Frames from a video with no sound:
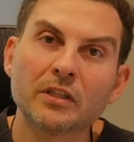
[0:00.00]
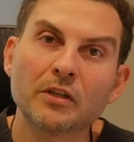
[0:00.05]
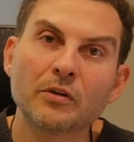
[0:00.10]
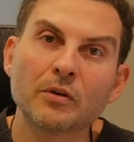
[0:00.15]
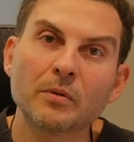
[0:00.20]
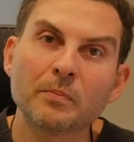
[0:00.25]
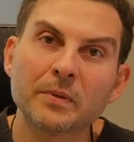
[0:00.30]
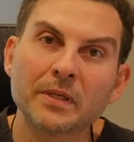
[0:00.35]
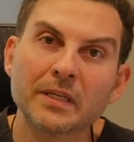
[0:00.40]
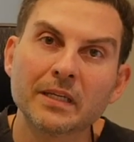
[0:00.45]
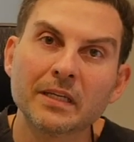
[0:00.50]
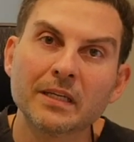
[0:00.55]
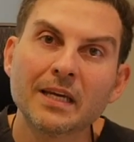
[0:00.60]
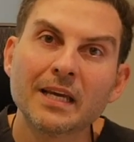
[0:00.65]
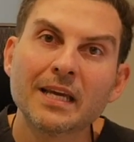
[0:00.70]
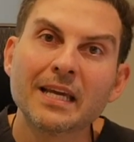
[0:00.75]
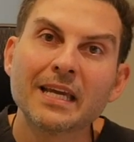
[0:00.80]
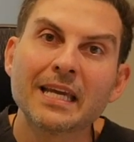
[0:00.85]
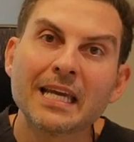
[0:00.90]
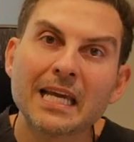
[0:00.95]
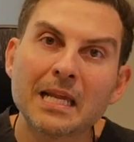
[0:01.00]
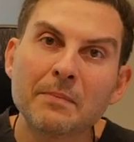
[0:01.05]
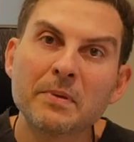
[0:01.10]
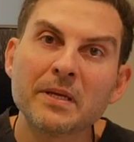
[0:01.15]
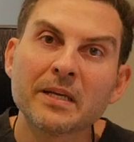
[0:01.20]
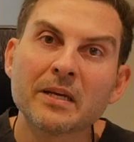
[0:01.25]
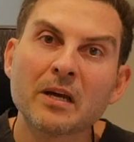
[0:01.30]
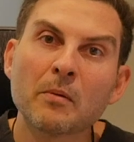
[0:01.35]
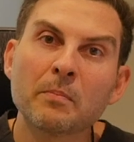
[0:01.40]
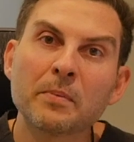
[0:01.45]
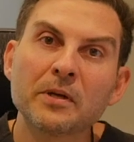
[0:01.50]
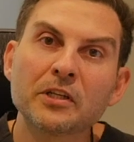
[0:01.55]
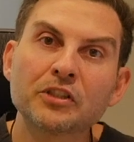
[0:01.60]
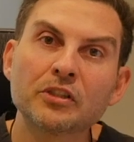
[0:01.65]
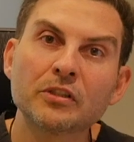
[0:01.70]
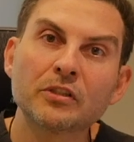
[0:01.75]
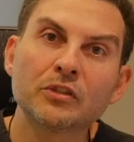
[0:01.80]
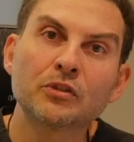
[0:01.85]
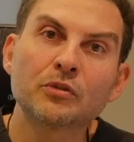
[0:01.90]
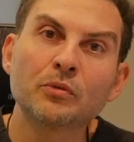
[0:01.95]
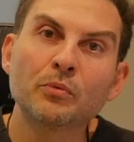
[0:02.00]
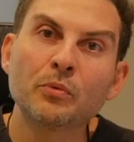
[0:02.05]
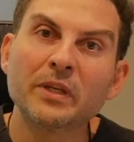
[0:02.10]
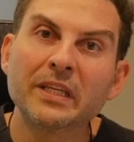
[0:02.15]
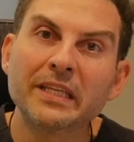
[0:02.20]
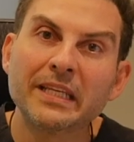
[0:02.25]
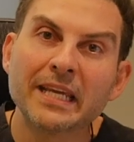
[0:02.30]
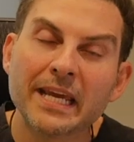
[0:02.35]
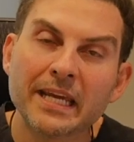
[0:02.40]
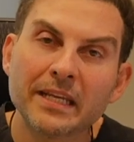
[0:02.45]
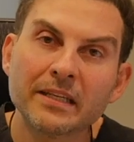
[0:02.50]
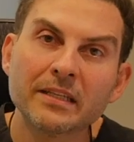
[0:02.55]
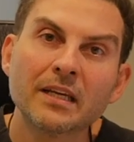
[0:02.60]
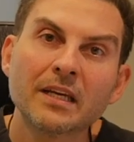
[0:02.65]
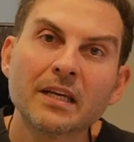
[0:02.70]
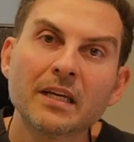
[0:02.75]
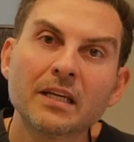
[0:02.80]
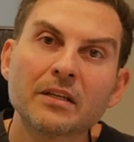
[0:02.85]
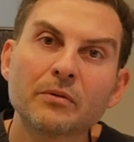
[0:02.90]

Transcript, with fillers: therapy, helping our patients to regain